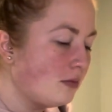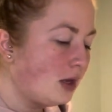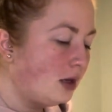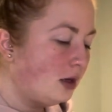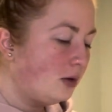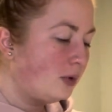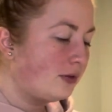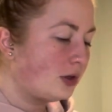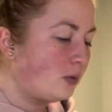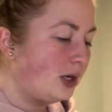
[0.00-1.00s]
We have
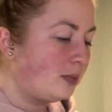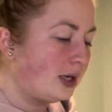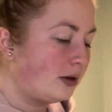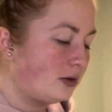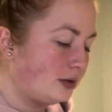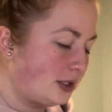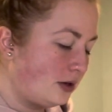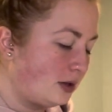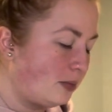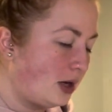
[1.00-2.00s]
the Queen of Pentacles here
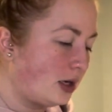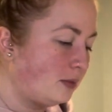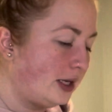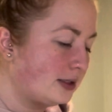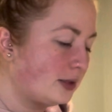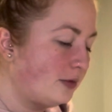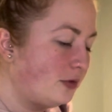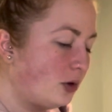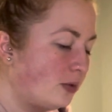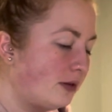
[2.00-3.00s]
at the bottom. Like, some of
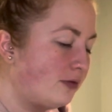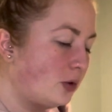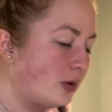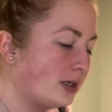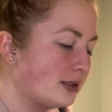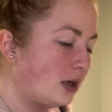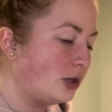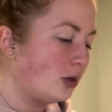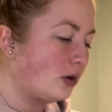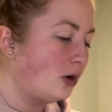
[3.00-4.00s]
you are really focused
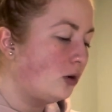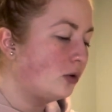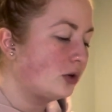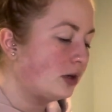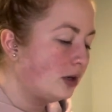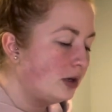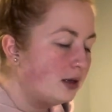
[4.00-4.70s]
on your own